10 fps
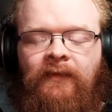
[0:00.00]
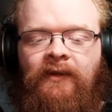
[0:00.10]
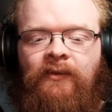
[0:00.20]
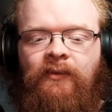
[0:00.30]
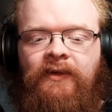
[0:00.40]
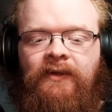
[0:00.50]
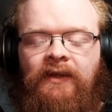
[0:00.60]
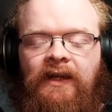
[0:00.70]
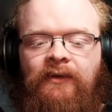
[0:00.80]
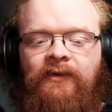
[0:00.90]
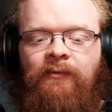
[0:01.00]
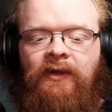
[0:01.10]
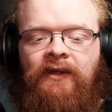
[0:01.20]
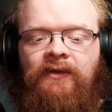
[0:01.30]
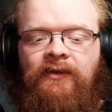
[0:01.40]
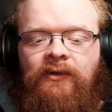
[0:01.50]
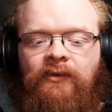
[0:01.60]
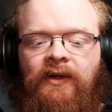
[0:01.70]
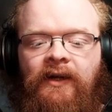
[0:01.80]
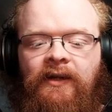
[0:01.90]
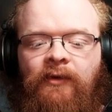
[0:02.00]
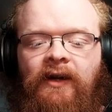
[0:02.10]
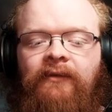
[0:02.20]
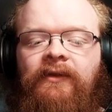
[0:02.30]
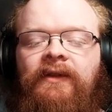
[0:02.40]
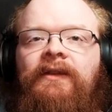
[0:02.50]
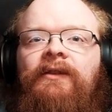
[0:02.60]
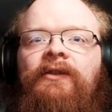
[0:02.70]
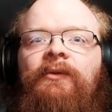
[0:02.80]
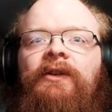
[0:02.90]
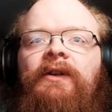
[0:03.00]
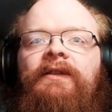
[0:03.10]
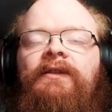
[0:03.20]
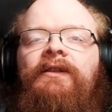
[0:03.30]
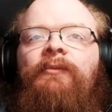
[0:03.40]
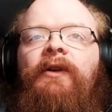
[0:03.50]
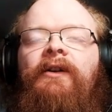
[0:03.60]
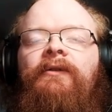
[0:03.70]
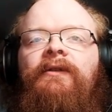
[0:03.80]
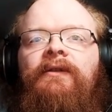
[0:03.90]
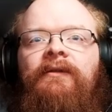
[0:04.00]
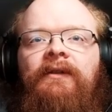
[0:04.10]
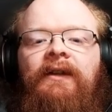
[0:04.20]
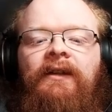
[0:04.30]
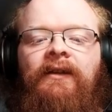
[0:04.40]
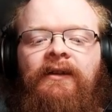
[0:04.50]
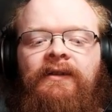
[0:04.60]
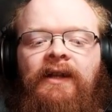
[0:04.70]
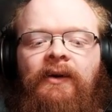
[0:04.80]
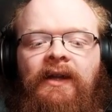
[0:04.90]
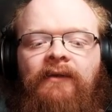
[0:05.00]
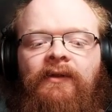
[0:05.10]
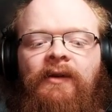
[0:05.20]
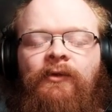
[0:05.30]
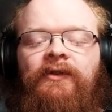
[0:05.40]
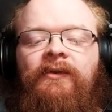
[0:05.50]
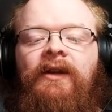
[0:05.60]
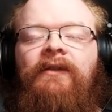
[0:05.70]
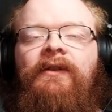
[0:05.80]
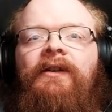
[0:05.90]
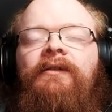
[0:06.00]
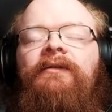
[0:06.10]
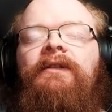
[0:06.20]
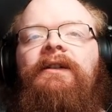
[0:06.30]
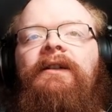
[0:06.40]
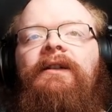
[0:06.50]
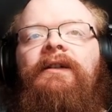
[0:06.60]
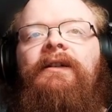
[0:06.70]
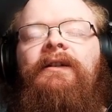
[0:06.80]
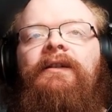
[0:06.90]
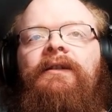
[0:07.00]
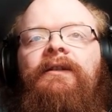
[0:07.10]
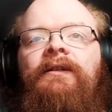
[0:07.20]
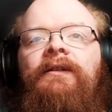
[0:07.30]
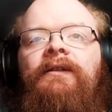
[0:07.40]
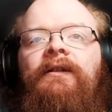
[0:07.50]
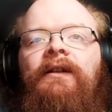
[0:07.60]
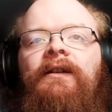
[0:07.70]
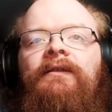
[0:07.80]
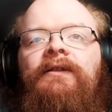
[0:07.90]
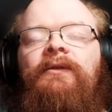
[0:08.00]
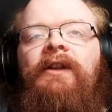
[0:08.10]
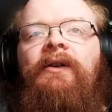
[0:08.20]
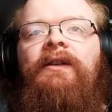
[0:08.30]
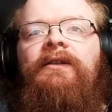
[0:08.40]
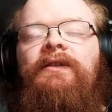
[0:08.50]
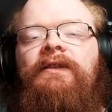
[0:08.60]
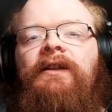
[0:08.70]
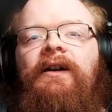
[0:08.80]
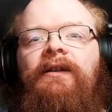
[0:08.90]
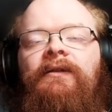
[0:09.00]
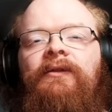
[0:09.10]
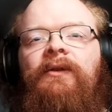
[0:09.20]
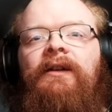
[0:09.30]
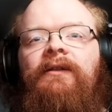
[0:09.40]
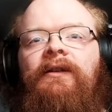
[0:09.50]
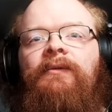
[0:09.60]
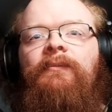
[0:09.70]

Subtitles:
which allows me to cut him off in the center when he tries to jump out. Because now I have a lot more strength here. And so now I can just cut directly.